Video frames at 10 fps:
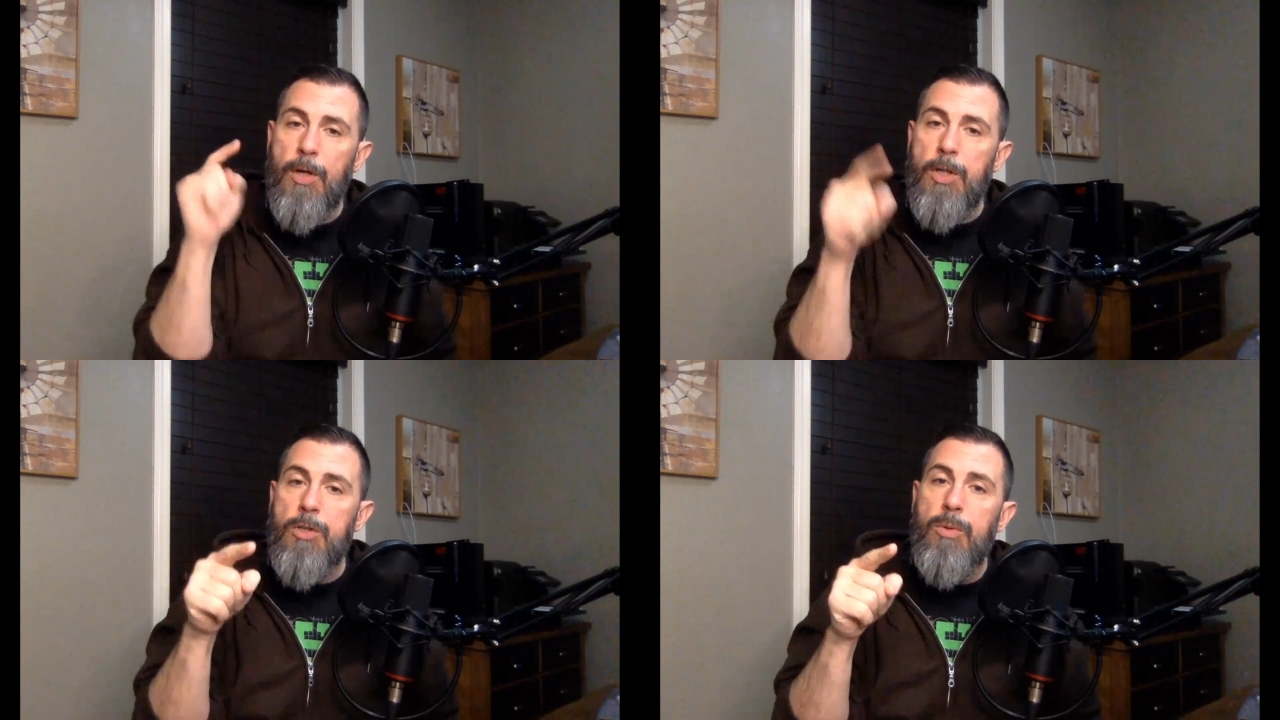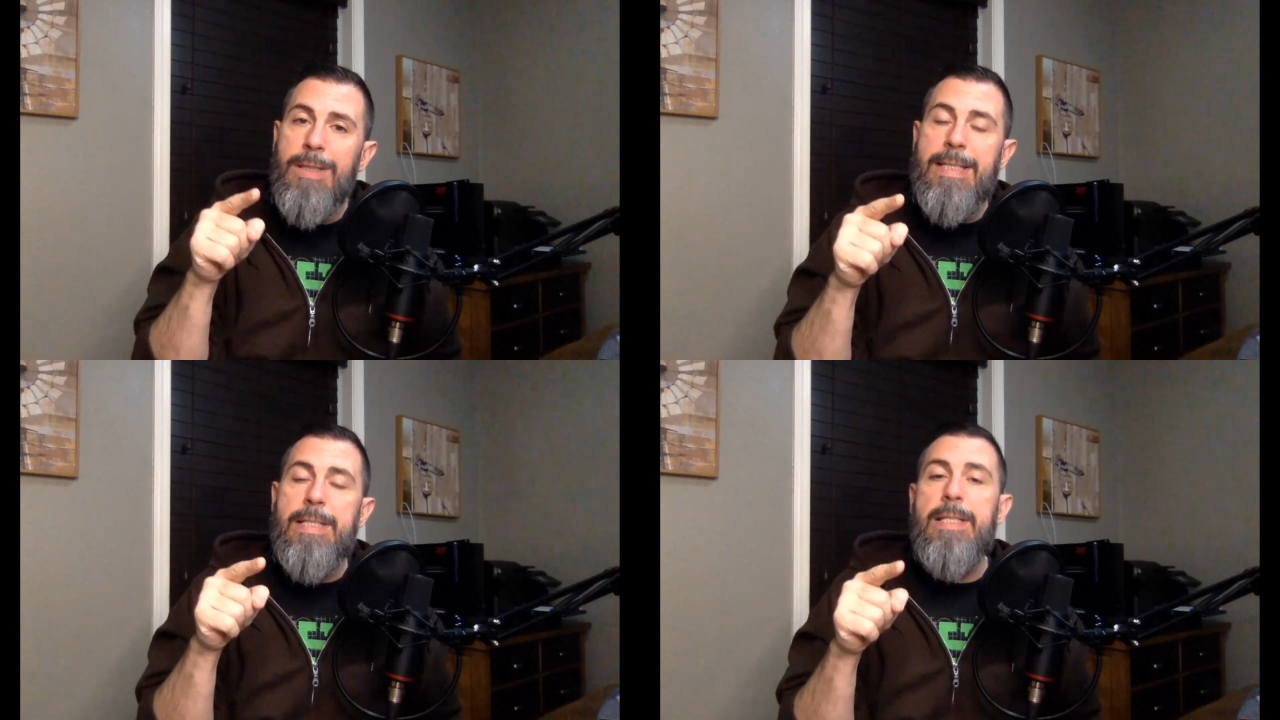
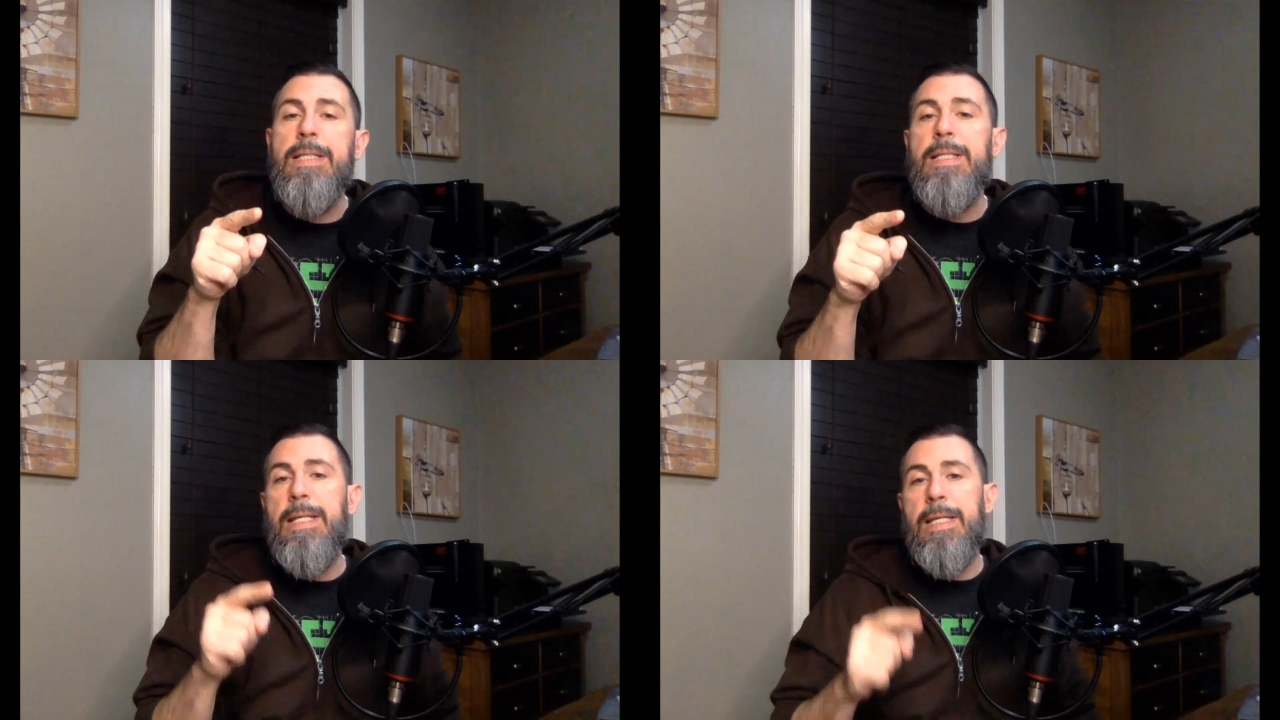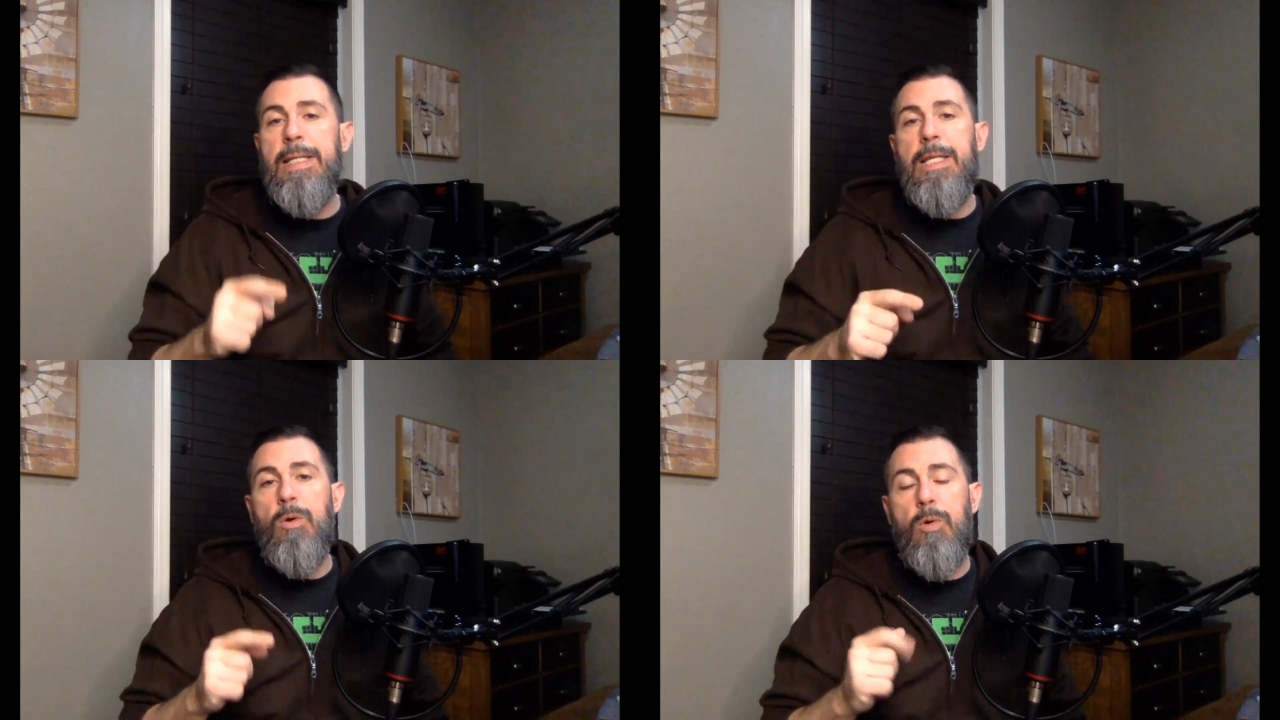virtual instance
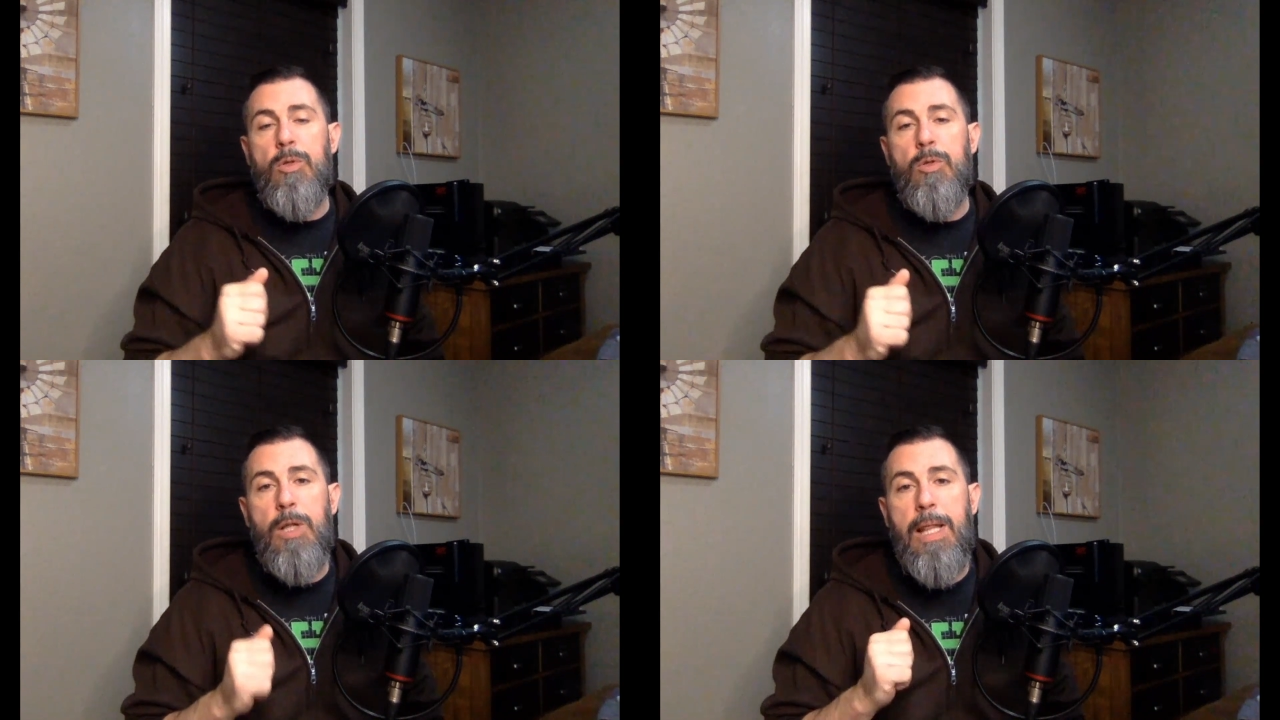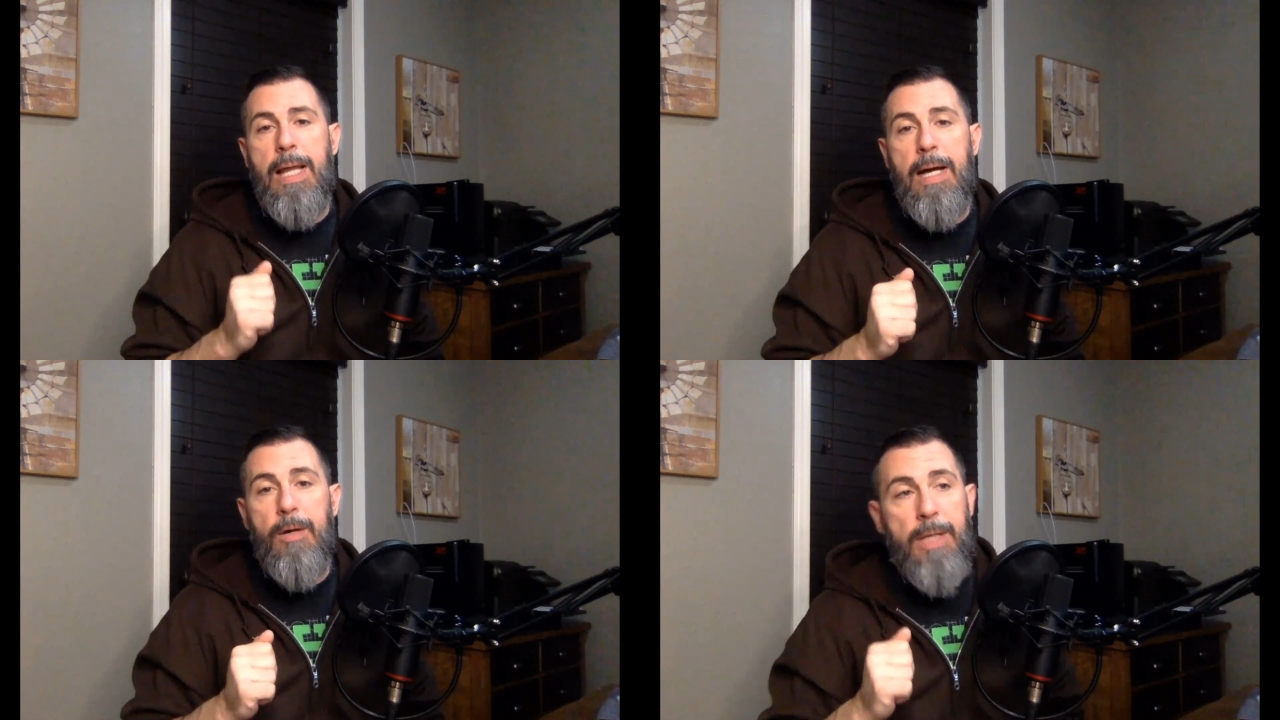in the Oracle
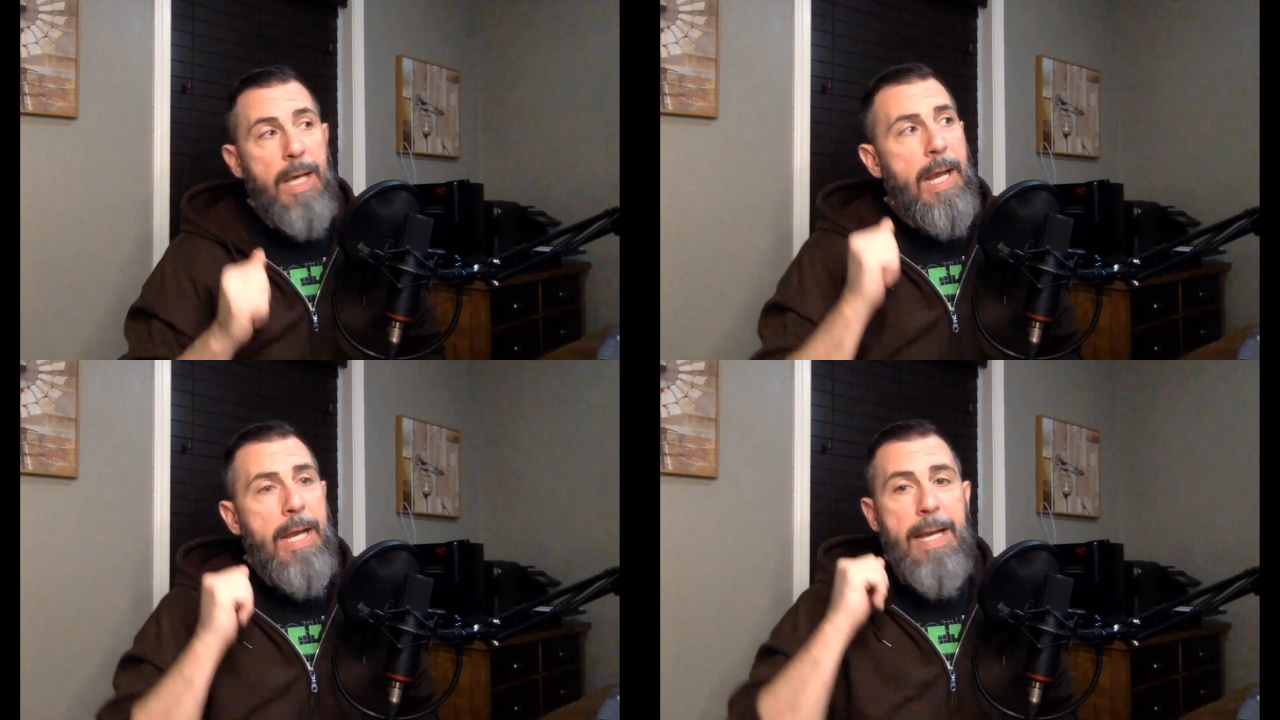Cloud.